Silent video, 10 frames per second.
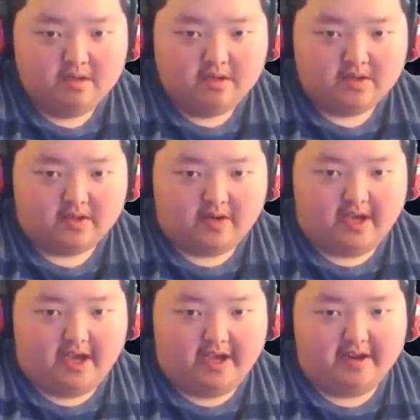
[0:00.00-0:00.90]
So
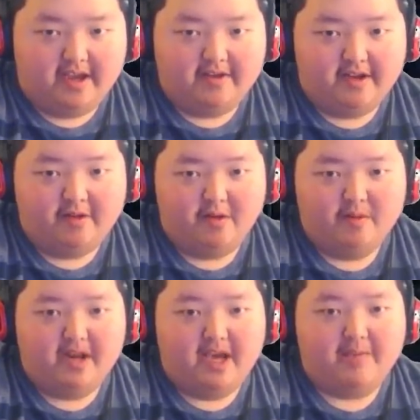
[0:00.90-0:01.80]
I, I I don't know
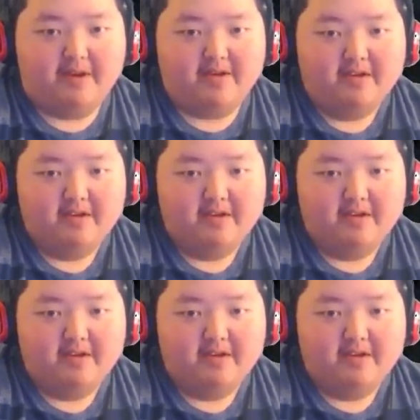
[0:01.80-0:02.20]
what happened.